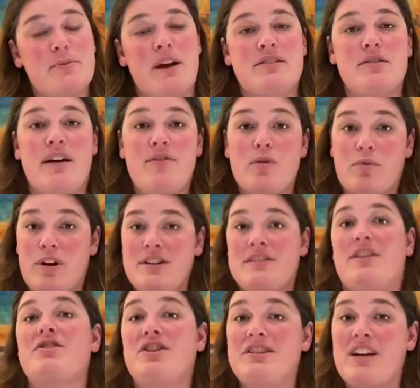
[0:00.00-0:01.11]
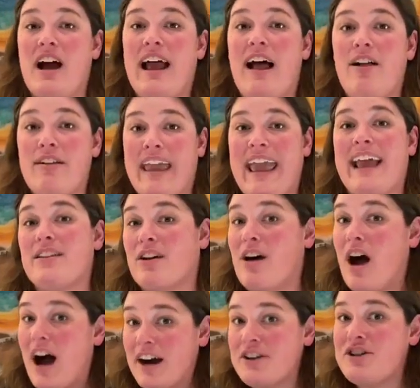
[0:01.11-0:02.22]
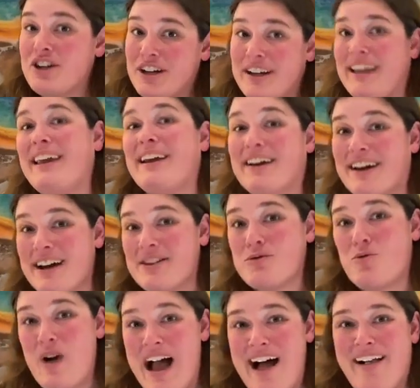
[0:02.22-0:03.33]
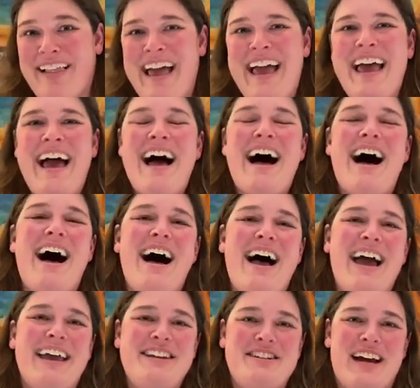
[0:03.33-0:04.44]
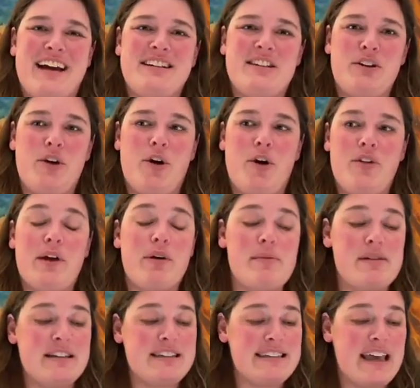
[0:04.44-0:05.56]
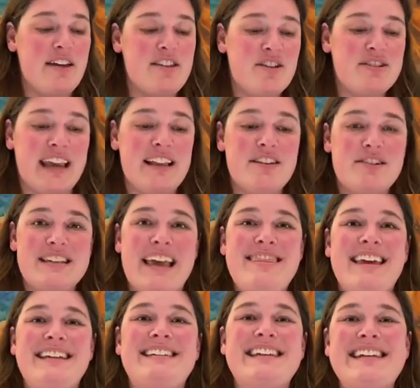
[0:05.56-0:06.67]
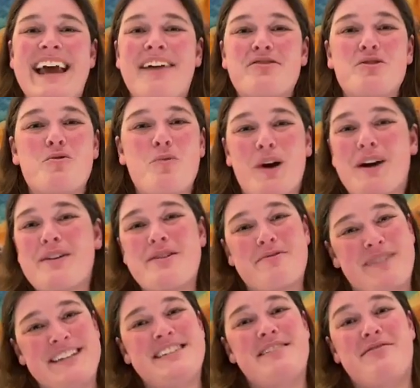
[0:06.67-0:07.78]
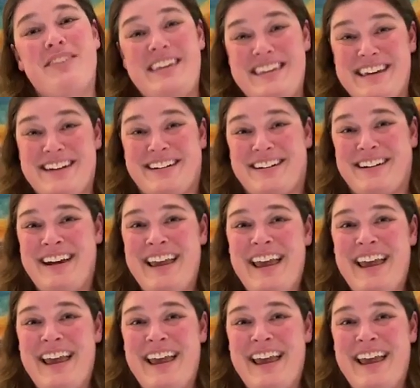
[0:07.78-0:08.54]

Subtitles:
We also have the world's largest elk antler auction here as well in Jackson Hole. They were able to sell those antlers, and they didn't have to work the rest of the year.